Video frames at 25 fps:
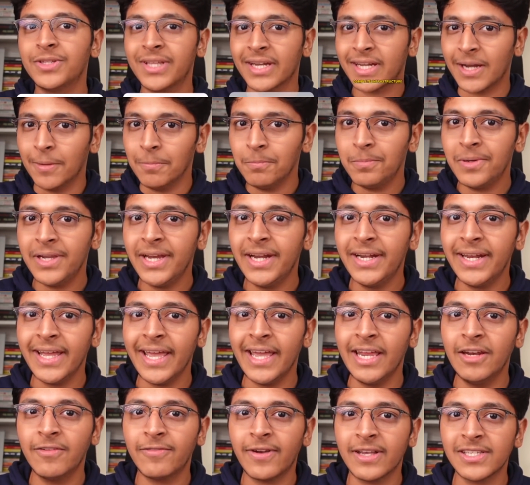the
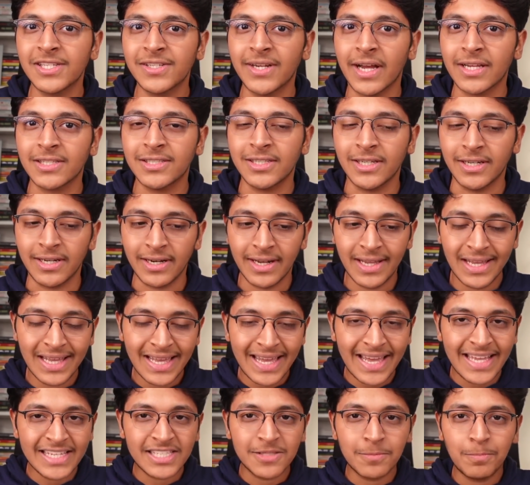complete infrastructure,
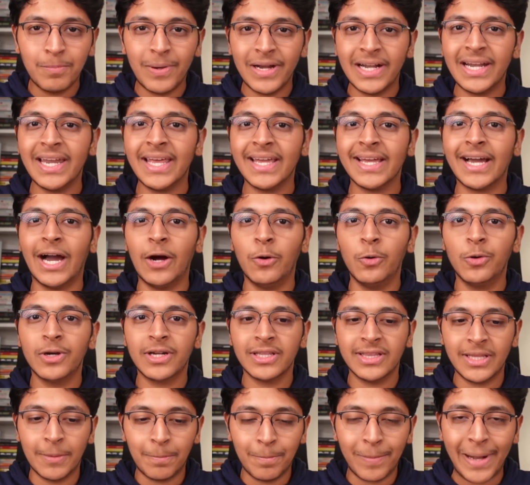is building
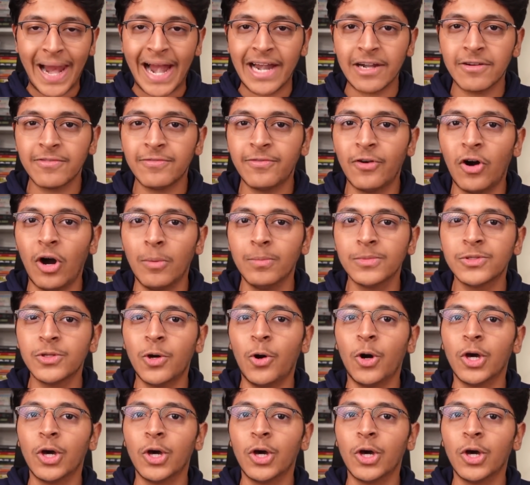out the platforms